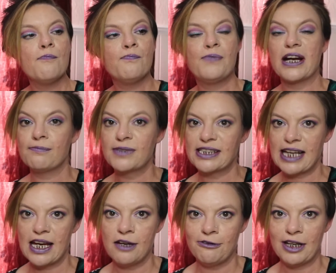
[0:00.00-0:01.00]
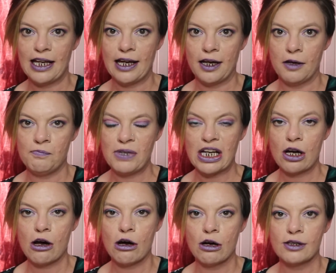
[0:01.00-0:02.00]
but I'm saving it
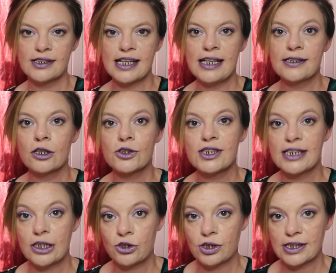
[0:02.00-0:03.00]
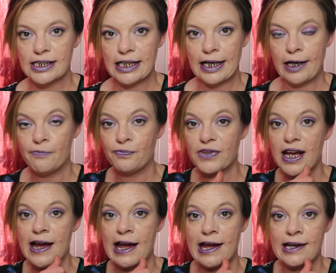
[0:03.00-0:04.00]
because it's got citrus in it,
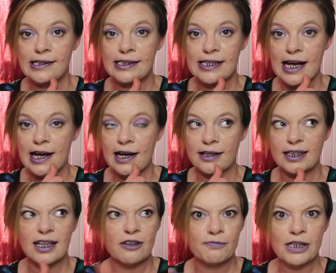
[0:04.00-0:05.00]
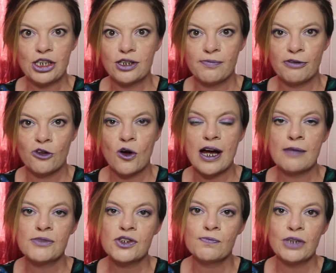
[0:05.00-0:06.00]
and I think I've mentioned before,
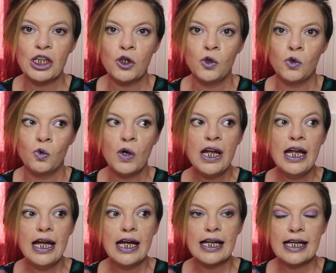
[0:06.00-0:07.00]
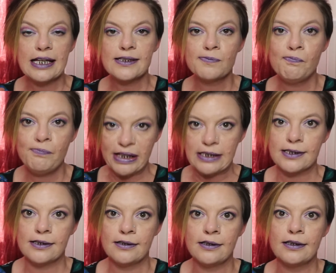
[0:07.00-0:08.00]
I'm somebody who gets
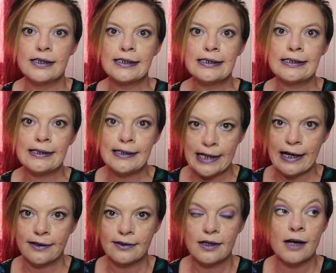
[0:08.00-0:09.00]
bitten to death.